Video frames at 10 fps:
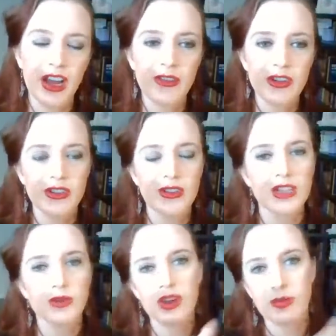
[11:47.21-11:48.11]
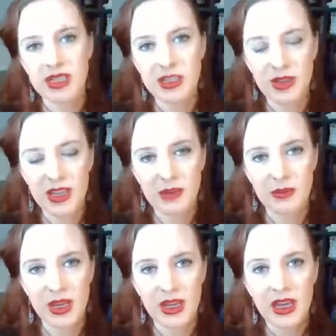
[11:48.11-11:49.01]
ever. So that's why they're messing with him.
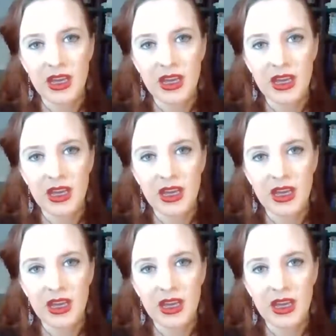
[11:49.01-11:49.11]
But